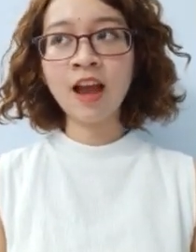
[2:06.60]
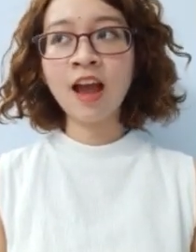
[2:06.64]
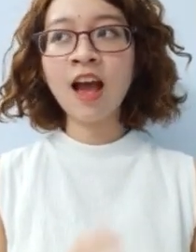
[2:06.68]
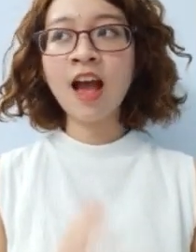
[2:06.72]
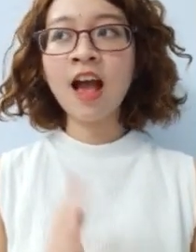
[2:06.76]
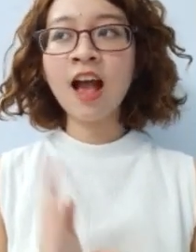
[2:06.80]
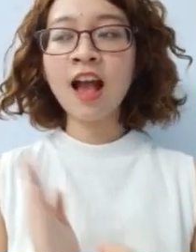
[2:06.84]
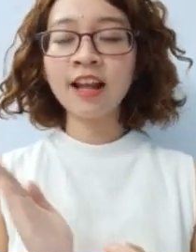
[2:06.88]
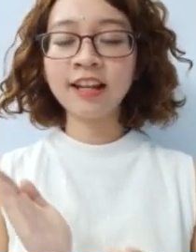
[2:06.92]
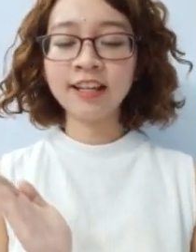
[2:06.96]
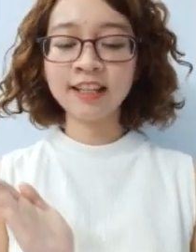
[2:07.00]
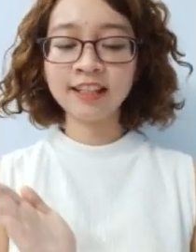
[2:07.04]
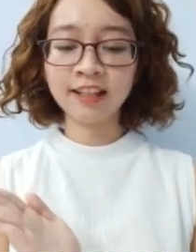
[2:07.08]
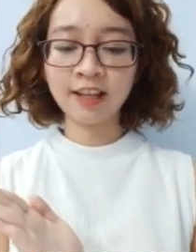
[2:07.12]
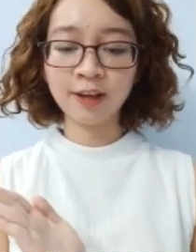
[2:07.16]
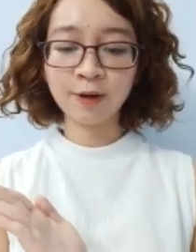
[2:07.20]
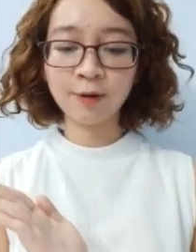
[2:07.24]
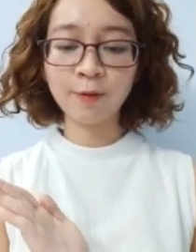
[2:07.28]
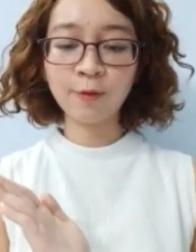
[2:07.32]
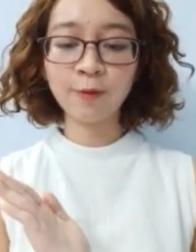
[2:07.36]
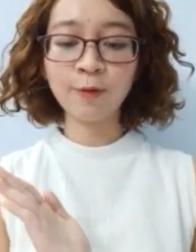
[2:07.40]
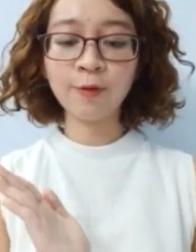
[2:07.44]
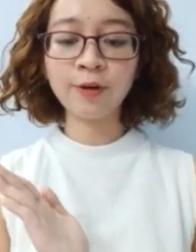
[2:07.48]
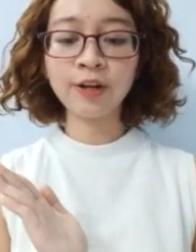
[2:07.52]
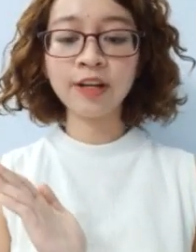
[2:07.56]

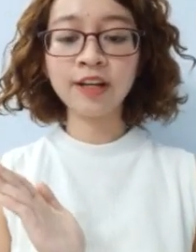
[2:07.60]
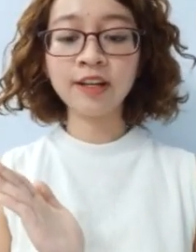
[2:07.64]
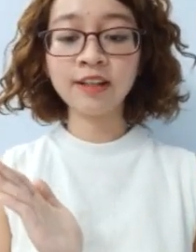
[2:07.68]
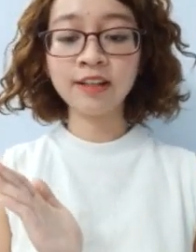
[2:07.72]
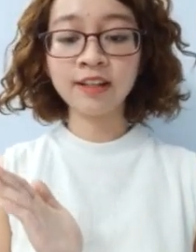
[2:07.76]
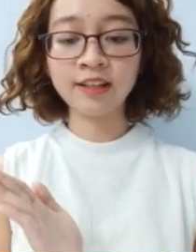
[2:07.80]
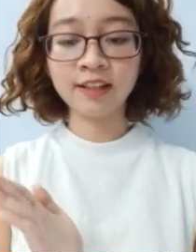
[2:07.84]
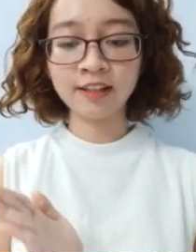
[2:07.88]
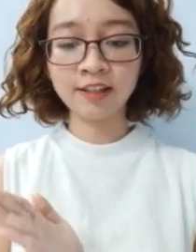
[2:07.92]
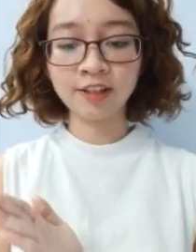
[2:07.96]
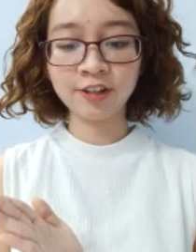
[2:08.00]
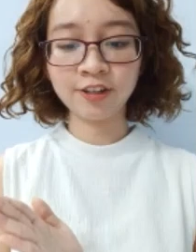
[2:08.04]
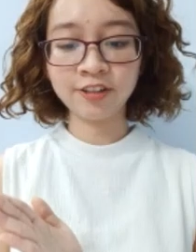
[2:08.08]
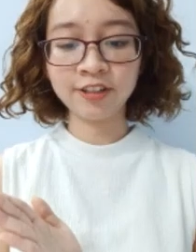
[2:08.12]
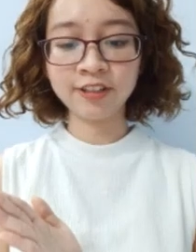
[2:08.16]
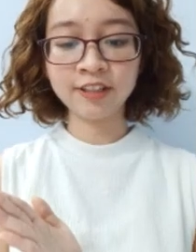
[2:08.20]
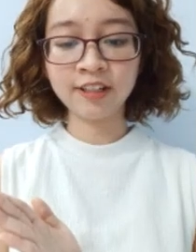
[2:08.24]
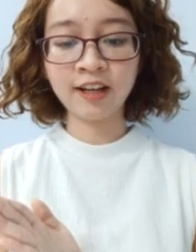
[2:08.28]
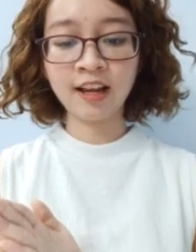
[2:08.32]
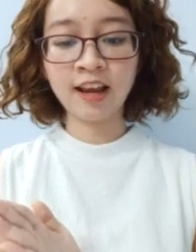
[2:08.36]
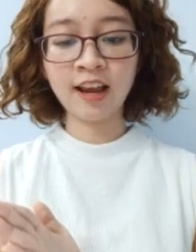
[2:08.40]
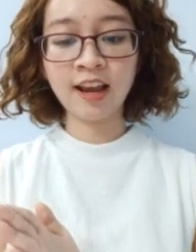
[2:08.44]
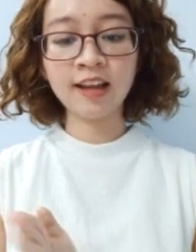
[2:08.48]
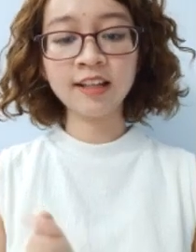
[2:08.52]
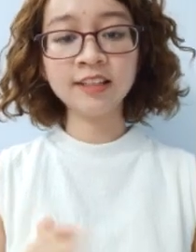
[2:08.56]
Anything we hear
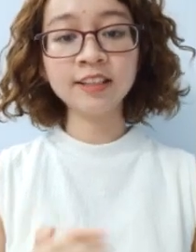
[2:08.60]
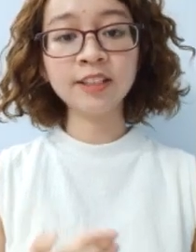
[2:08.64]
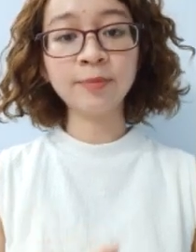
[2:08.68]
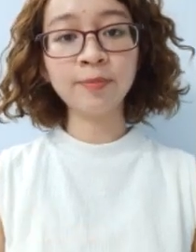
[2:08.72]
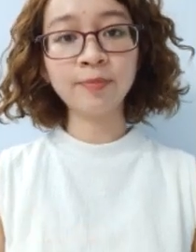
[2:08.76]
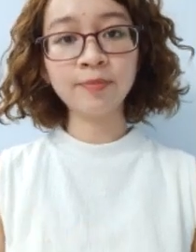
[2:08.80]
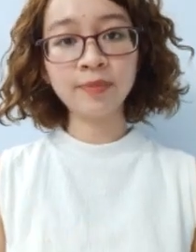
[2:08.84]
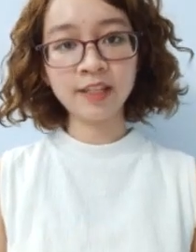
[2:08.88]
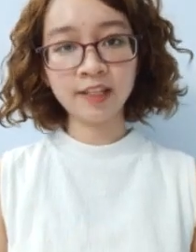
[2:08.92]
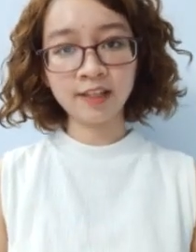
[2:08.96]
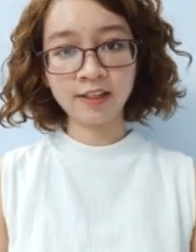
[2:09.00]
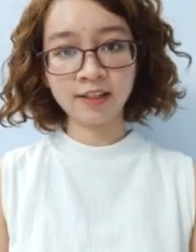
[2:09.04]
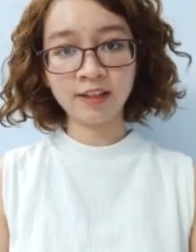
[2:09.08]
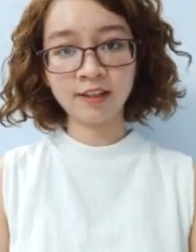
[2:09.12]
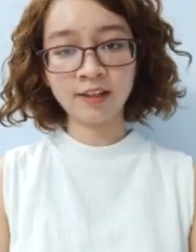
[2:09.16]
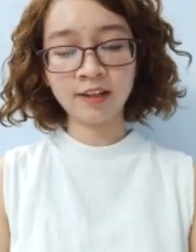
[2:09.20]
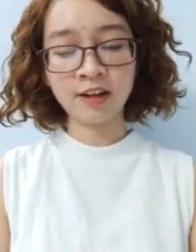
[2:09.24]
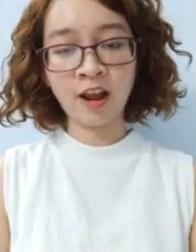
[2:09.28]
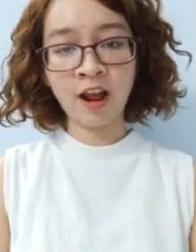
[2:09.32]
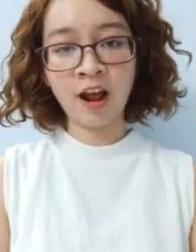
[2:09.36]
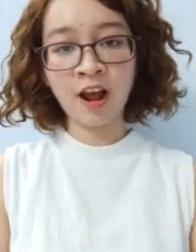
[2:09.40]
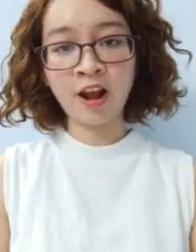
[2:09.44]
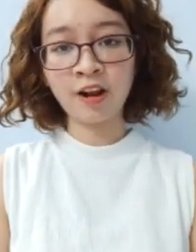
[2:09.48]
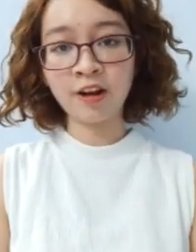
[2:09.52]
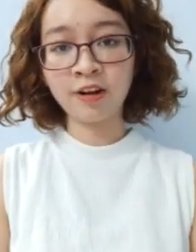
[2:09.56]
is an opinion,
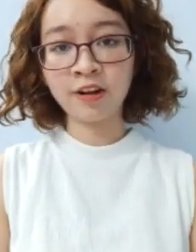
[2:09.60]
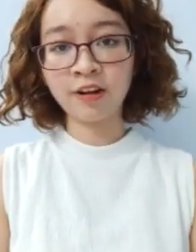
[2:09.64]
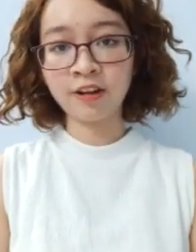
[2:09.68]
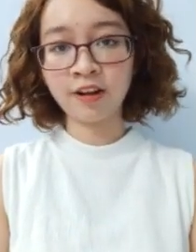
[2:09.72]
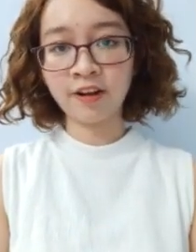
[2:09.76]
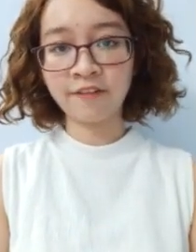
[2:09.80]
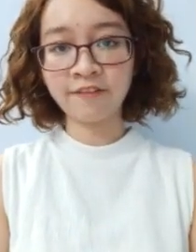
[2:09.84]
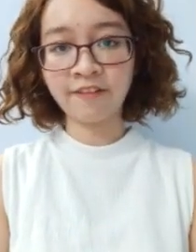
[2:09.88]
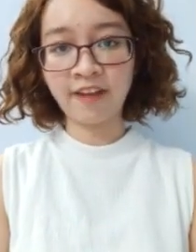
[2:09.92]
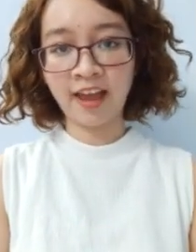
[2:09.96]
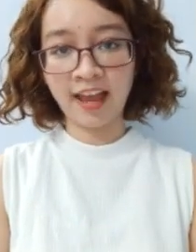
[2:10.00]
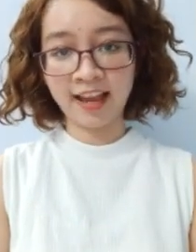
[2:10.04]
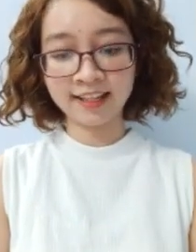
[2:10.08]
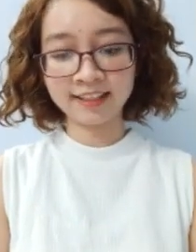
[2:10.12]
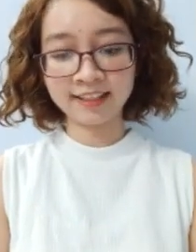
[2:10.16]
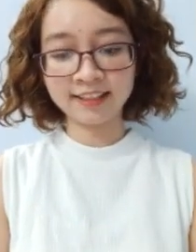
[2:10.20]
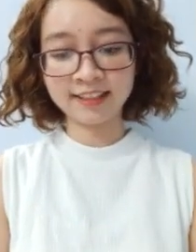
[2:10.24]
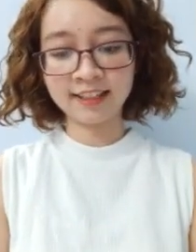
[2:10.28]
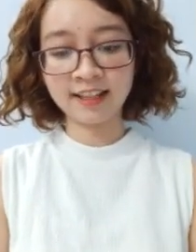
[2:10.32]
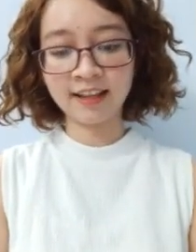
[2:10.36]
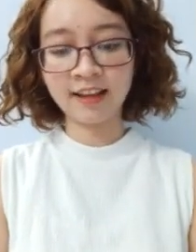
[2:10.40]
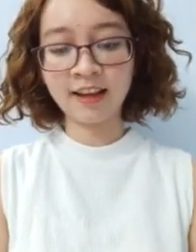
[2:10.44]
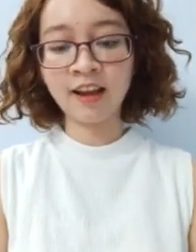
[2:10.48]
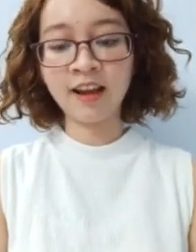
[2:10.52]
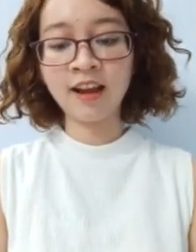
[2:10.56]
not a fact.